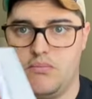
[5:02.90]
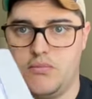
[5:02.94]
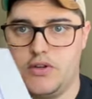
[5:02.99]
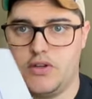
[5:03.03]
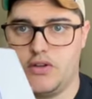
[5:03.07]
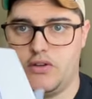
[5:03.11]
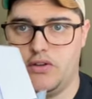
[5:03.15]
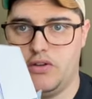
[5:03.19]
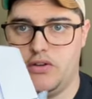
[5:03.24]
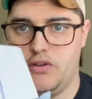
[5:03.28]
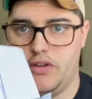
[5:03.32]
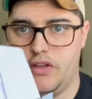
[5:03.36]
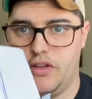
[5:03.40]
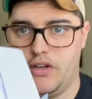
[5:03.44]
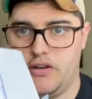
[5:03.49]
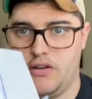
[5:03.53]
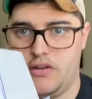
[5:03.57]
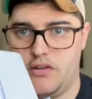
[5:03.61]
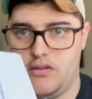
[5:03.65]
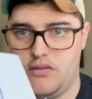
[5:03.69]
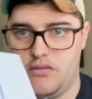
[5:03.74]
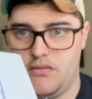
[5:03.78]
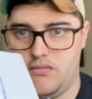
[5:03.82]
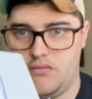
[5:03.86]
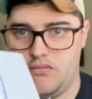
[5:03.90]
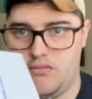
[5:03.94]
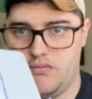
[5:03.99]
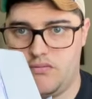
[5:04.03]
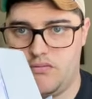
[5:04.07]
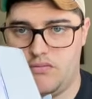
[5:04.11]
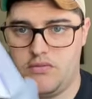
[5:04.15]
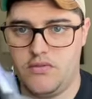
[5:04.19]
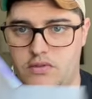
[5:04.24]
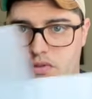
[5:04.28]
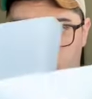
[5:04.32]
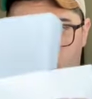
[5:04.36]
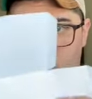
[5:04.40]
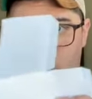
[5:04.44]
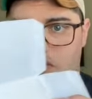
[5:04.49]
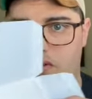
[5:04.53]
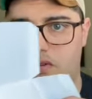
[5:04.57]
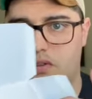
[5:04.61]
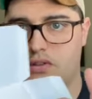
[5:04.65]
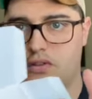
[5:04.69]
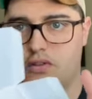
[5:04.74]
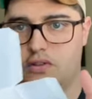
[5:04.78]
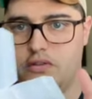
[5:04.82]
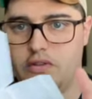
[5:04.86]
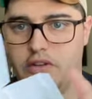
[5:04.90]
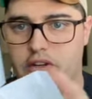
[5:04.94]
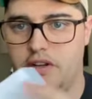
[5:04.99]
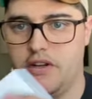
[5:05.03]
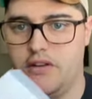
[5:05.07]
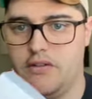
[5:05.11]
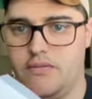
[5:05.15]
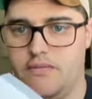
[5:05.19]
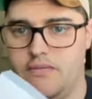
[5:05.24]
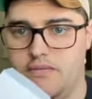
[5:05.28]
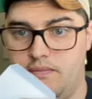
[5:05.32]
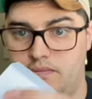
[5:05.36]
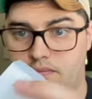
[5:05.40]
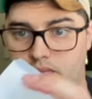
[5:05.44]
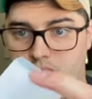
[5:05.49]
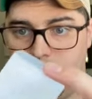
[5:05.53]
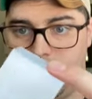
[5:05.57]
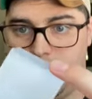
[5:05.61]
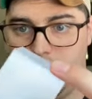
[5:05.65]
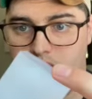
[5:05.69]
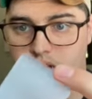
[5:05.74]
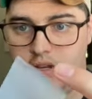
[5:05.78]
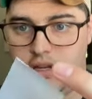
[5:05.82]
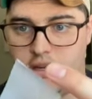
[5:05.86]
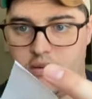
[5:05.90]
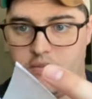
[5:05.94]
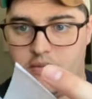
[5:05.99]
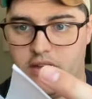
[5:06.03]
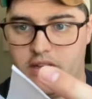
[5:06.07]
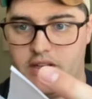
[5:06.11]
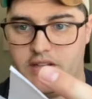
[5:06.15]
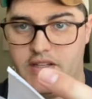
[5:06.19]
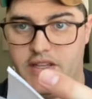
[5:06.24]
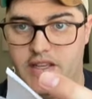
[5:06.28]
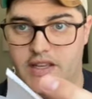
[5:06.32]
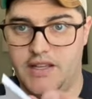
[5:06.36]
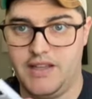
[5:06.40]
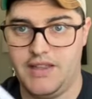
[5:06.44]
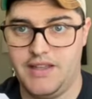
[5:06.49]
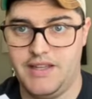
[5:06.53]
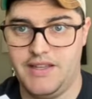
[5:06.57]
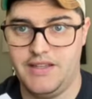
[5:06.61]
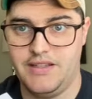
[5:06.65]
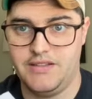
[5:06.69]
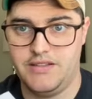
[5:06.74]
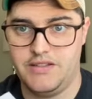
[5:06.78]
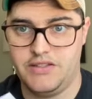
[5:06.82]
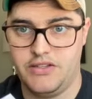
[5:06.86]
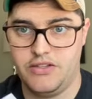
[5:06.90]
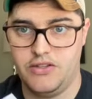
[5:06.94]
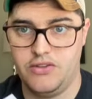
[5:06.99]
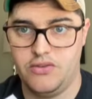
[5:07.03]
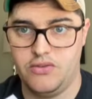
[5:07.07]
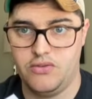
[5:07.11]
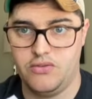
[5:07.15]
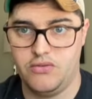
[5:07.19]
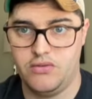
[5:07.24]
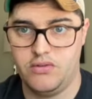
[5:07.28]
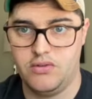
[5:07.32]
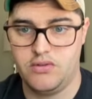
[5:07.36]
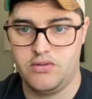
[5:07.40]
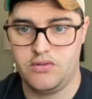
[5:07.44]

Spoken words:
glue here, glue there. I'm going to take these two